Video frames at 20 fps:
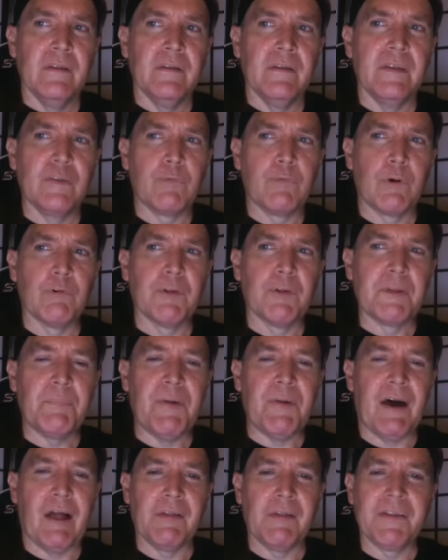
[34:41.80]
these weren't really
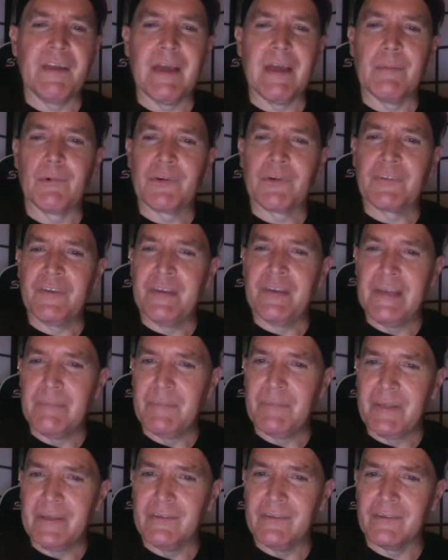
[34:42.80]
polyamorous
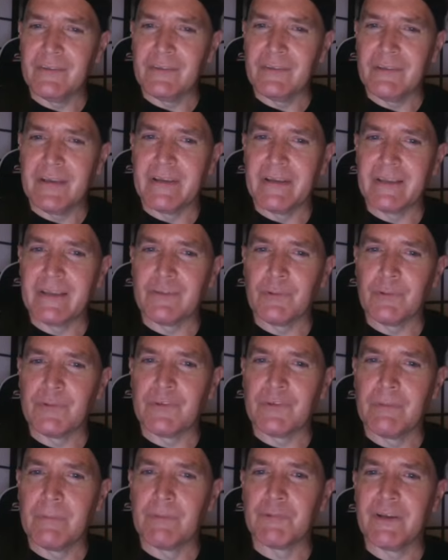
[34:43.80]
hippies. Like that's what
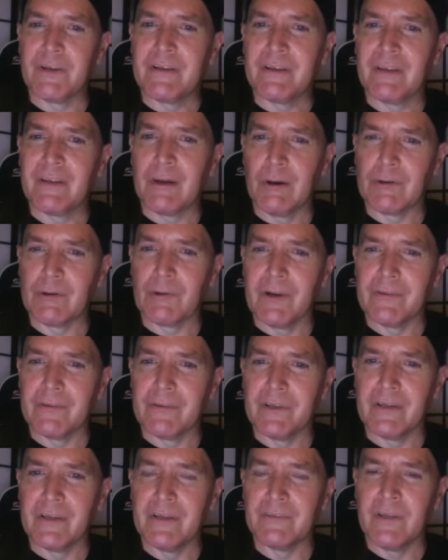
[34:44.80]
some people try to characterize
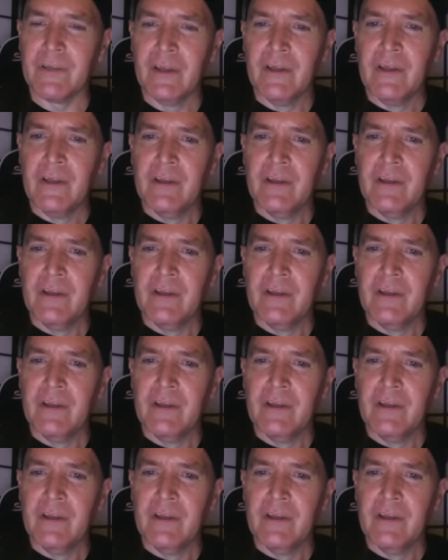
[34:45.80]
it as.